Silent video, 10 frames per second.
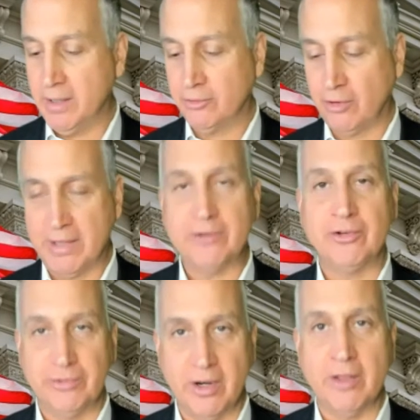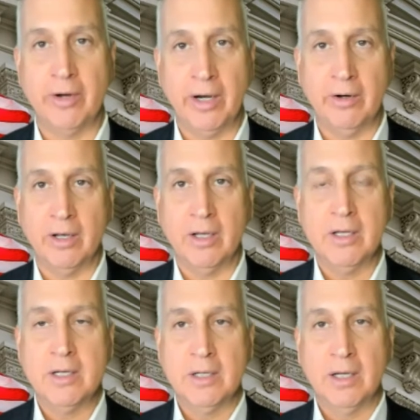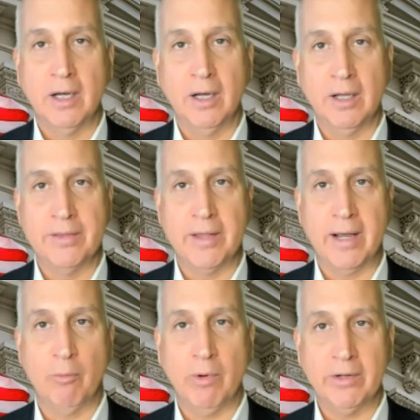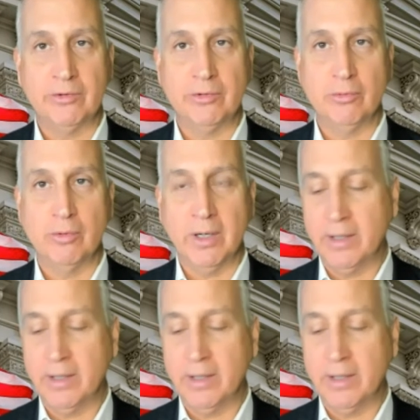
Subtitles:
and so that's just another area that I wanted to